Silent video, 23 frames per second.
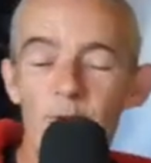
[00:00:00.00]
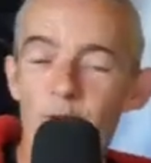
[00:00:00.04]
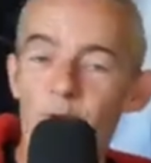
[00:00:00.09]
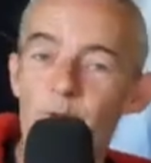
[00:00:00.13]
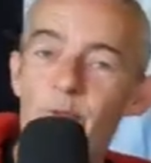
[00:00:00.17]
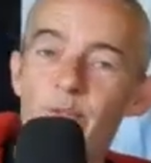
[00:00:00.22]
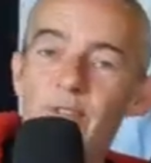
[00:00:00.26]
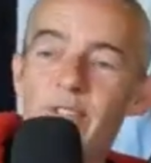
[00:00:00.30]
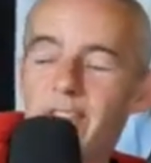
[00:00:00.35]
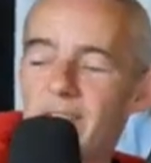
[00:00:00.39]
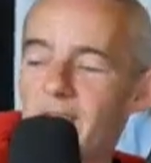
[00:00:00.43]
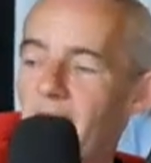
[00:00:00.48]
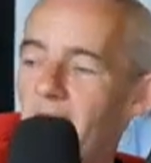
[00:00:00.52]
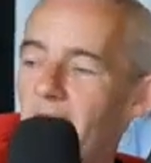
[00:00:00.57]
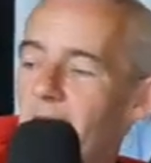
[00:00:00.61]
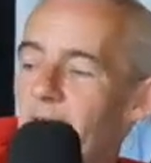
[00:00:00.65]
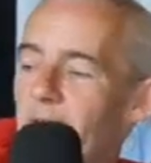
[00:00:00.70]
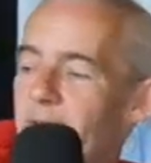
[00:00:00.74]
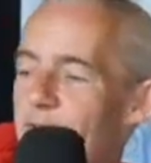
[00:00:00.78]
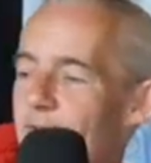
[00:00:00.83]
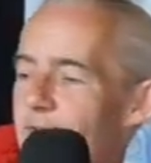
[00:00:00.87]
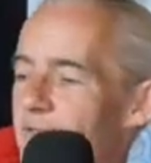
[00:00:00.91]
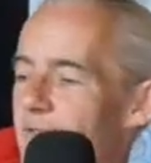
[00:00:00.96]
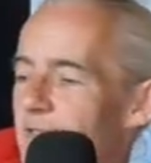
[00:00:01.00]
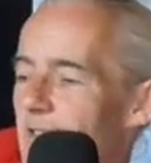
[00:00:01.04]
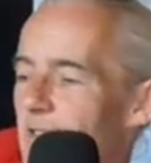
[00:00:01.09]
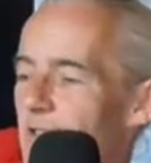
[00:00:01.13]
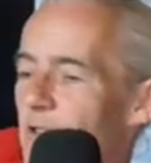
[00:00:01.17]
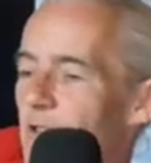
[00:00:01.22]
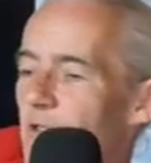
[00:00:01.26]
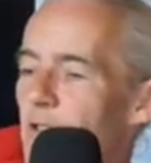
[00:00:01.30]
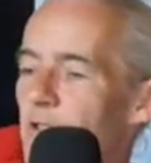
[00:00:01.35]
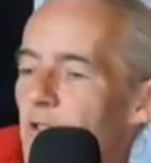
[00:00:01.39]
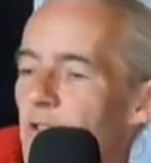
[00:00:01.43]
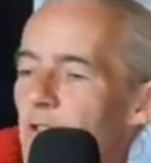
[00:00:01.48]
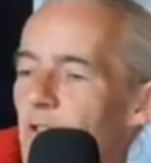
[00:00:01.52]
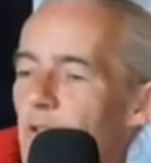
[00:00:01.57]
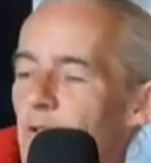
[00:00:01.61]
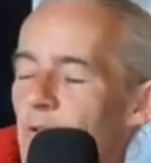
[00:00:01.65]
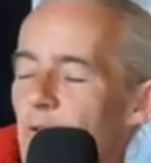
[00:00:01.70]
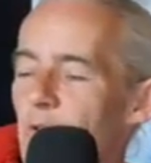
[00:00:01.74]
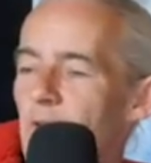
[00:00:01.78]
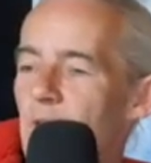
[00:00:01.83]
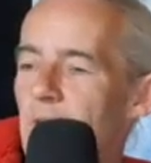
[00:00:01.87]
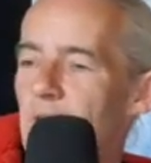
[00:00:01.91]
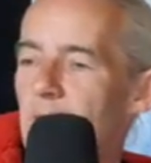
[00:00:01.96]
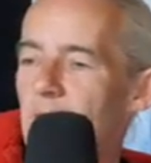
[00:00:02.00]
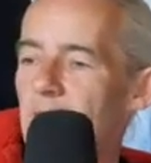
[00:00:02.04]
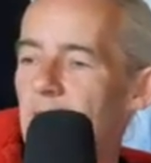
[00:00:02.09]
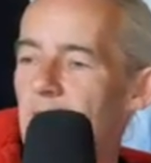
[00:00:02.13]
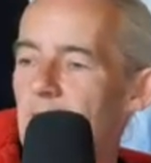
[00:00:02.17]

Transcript: do stuff. I'm gonna go